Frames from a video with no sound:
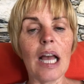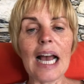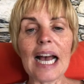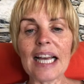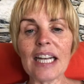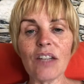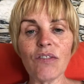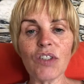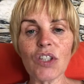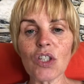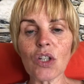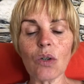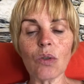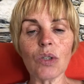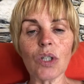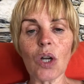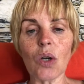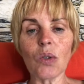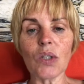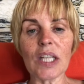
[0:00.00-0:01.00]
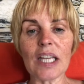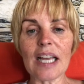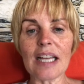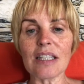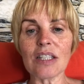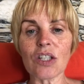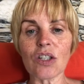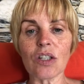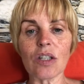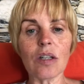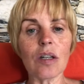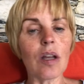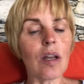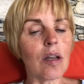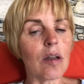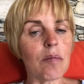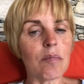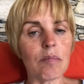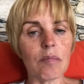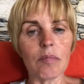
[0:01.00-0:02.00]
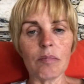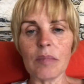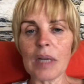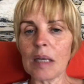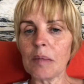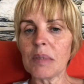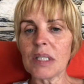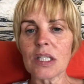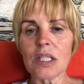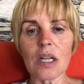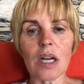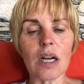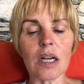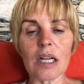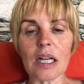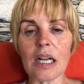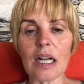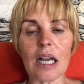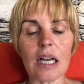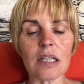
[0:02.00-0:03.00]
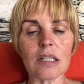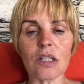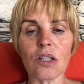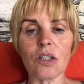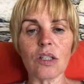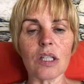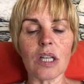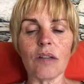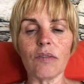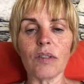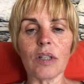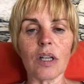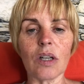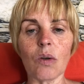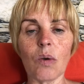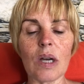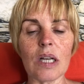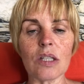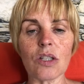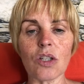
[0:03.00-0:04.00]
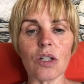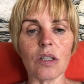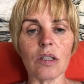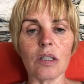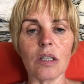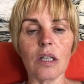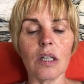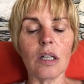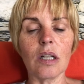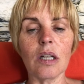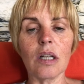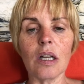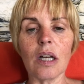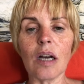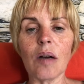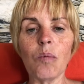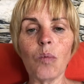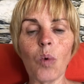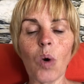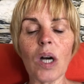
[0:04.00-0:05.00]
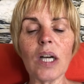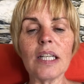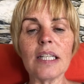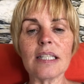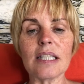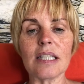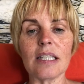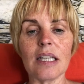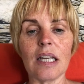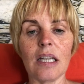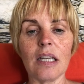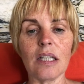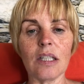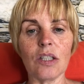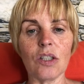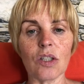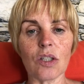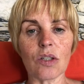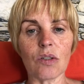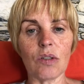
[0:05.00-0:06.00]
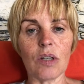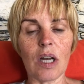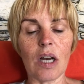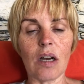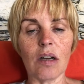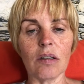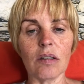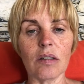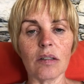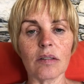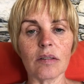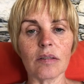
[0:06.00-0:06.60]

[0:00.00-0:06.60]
And if you don't know the answer, maybe start and ask yourself that question. And why is it taking you so long?